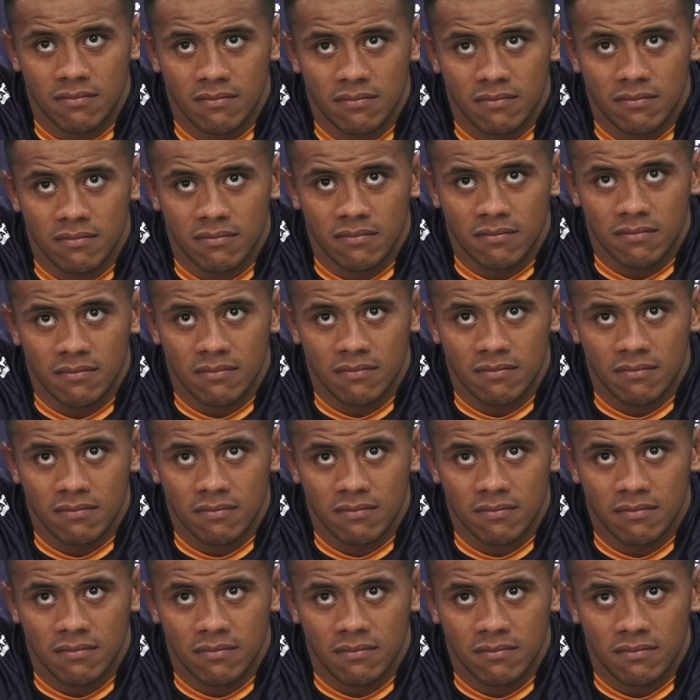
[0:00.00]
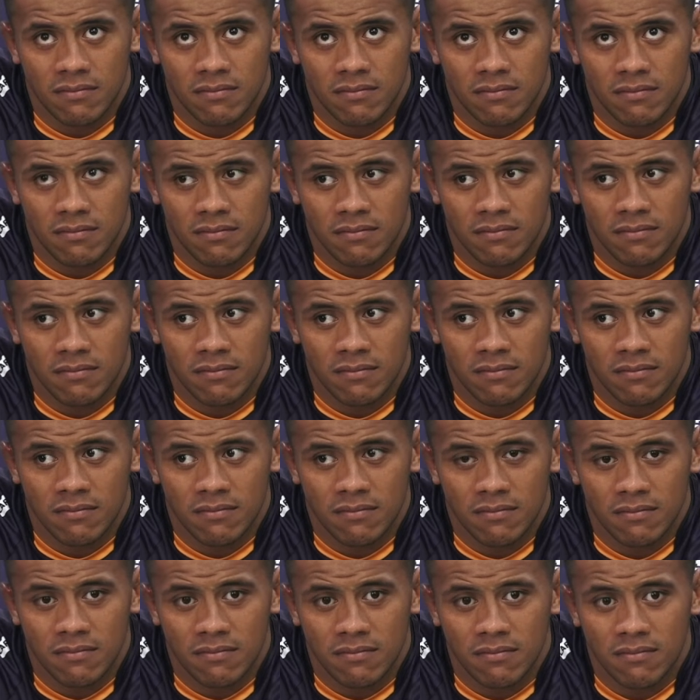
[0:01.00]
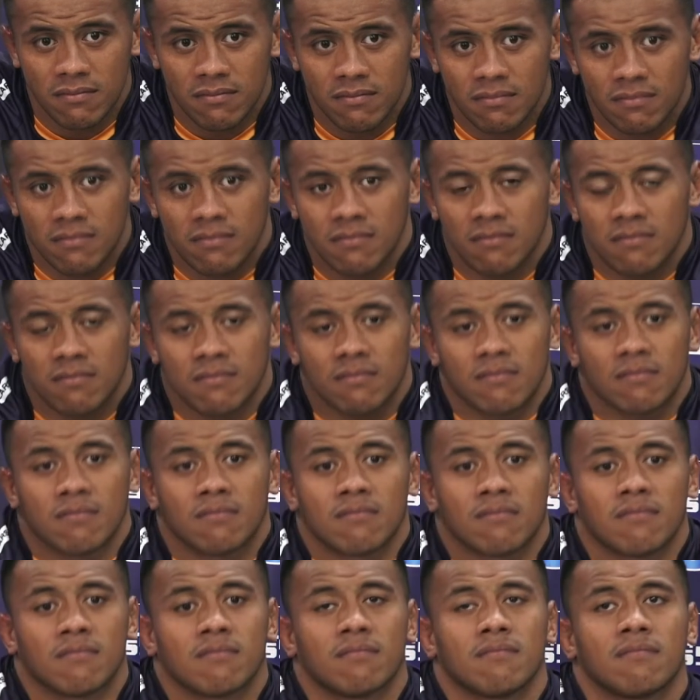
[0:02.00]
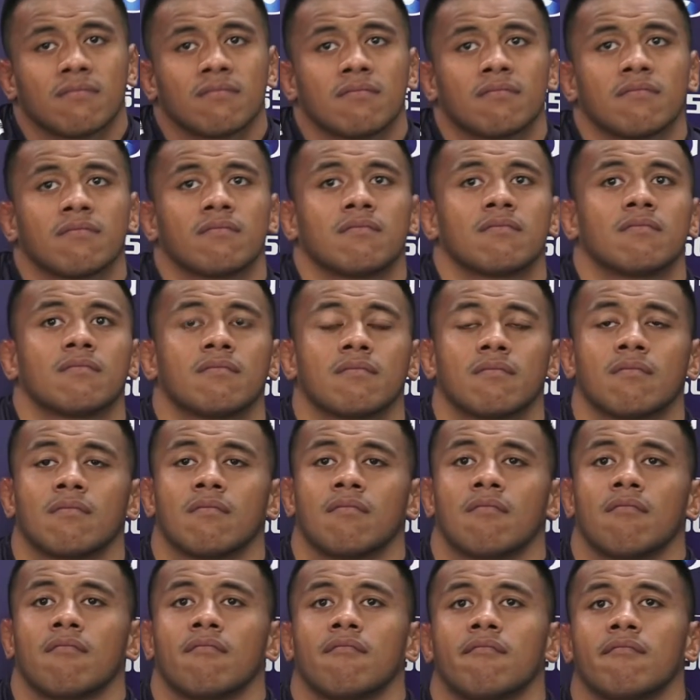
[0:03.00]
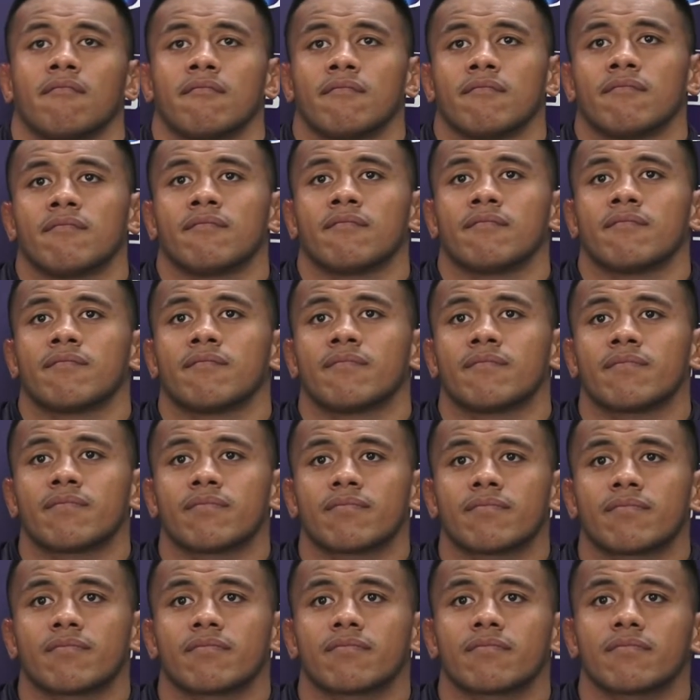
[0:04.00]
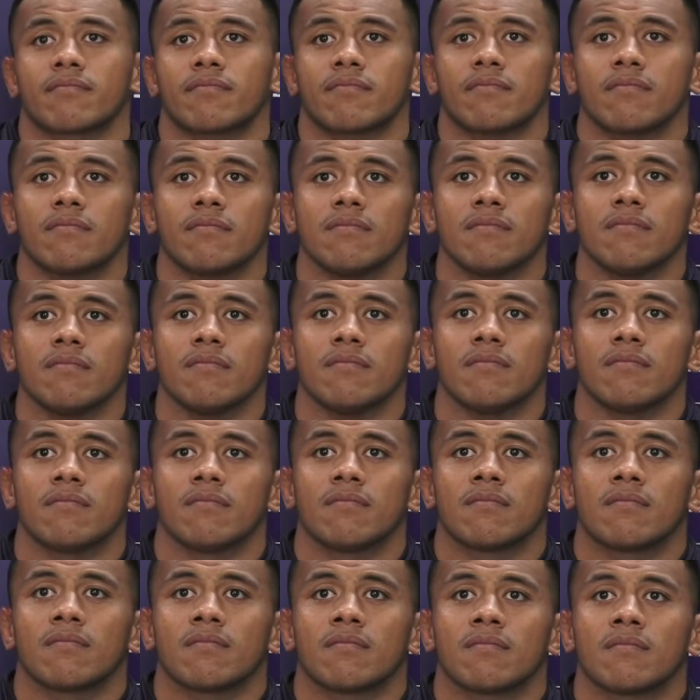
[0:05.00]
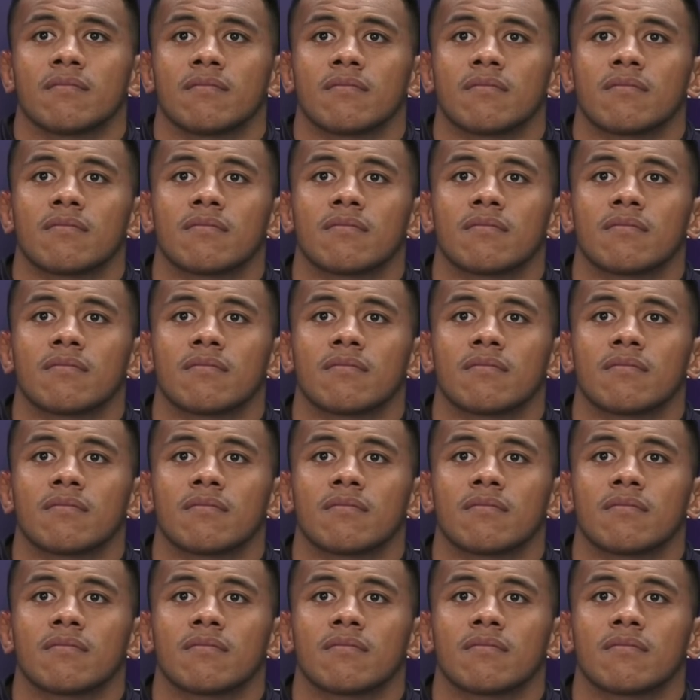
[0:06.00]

(not speaking)